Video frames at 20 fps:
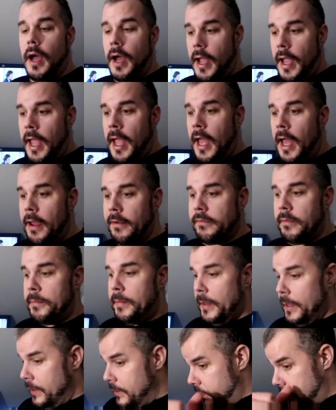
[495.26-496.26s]
I have
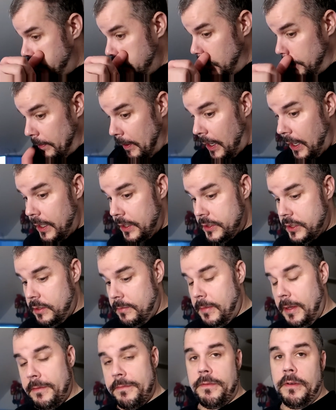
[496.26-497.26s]
about two bars
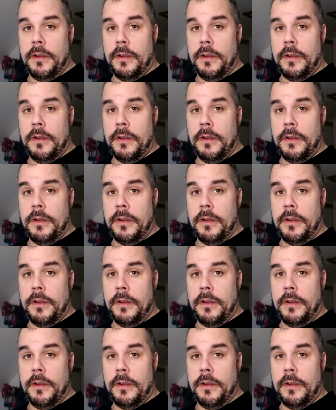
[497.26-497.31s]
on my